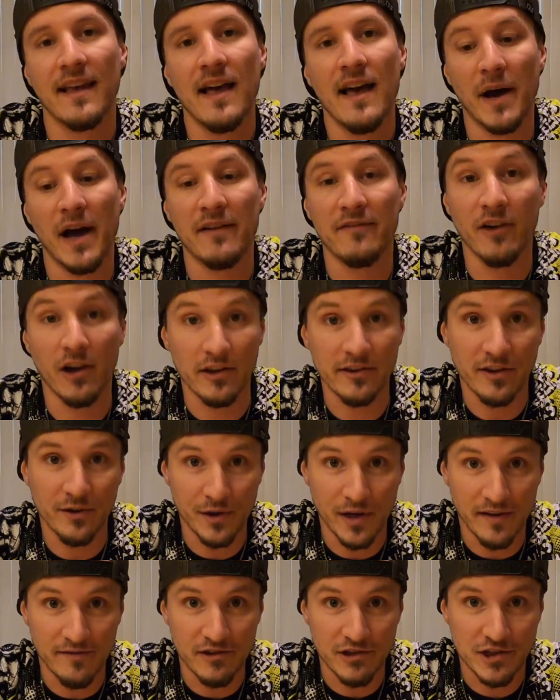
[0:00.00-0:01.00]
I've also
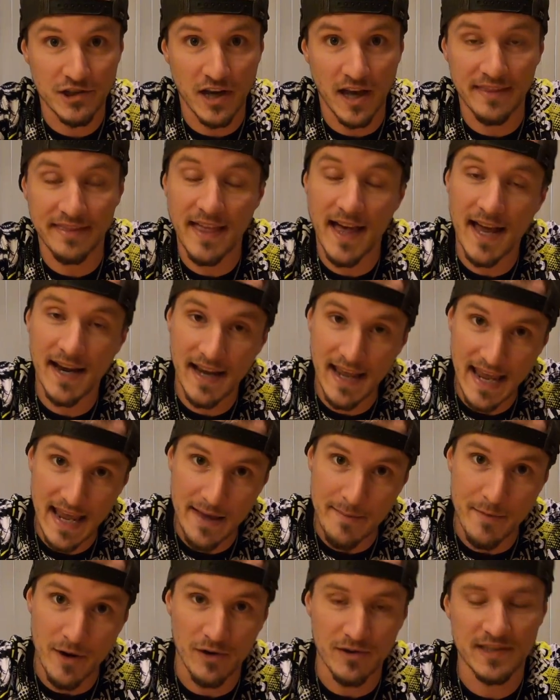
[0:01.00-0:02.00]
never shot that
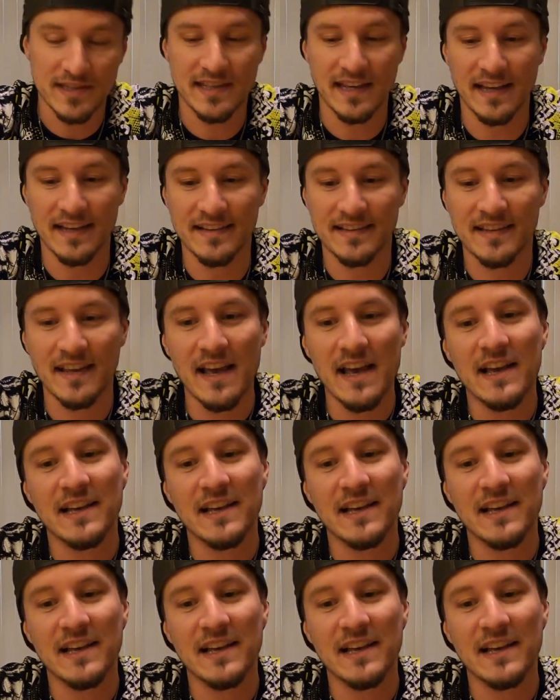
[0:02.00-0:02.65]
ammo since.